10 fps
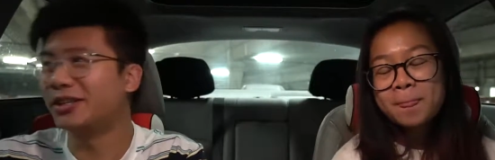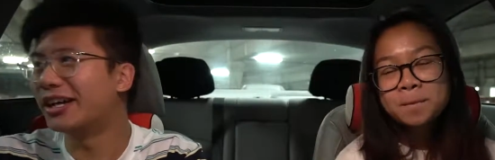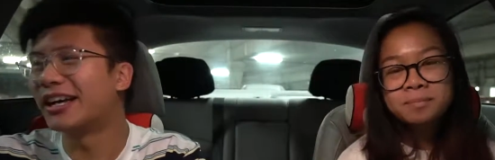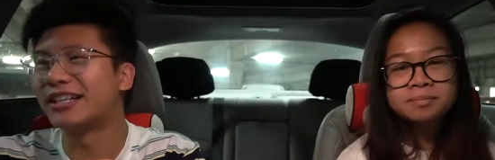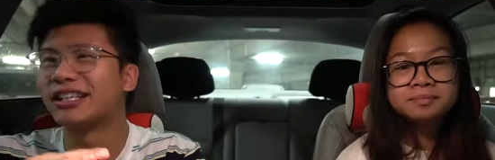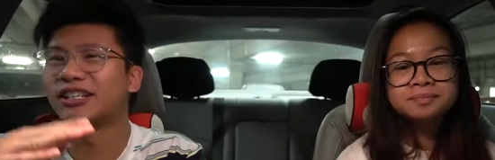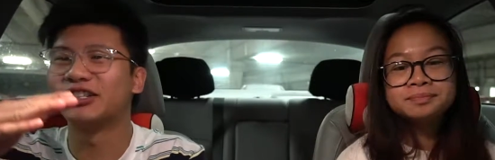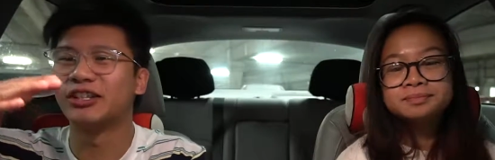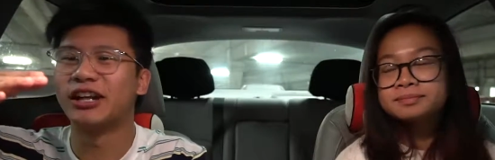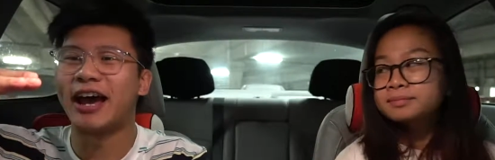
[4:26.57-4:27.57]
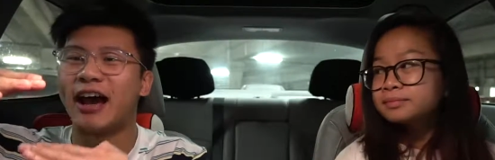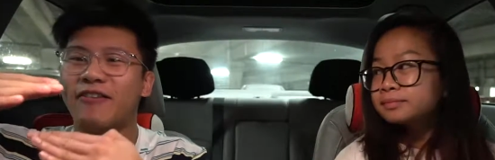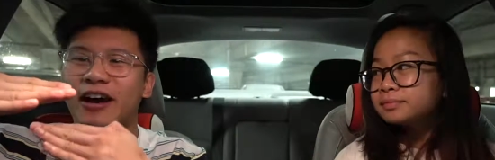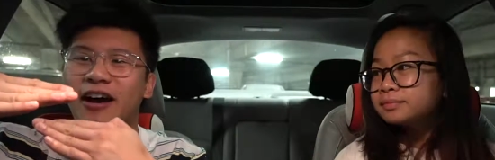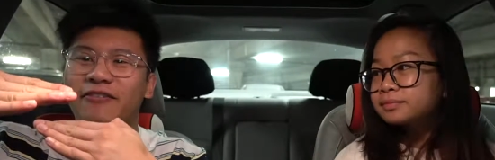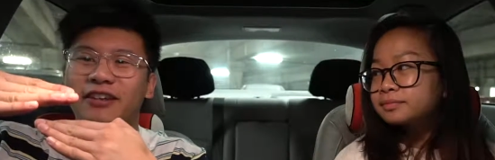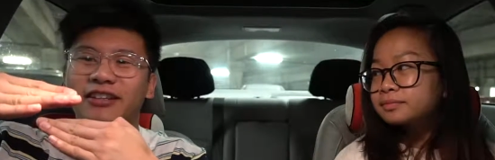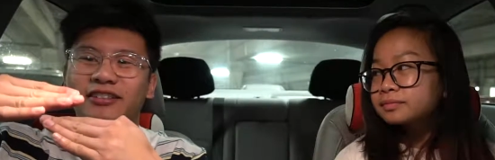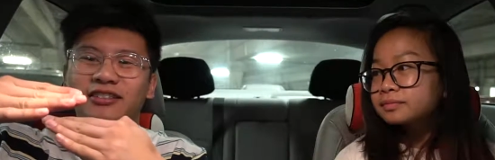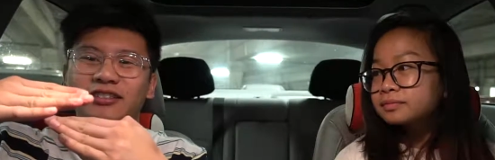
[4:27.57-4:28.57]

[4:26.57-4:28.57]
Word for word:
Speaker 1: it has like a good half half. Like